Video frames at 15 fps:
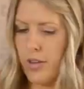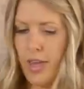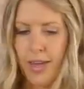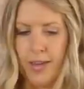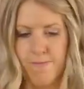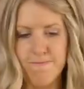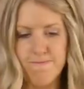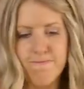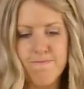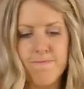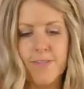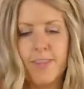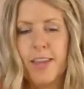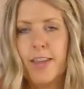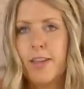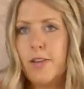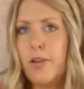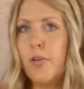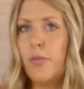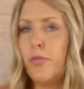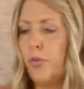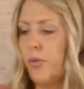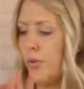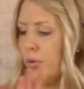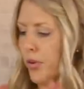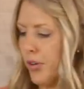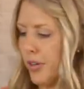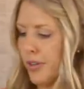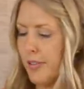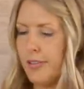Okay, then
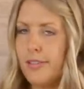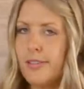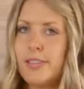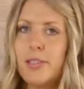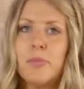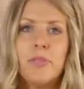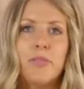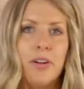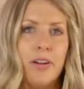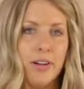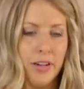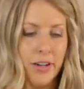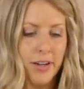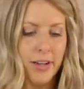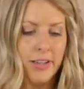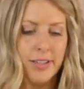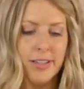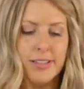for some of our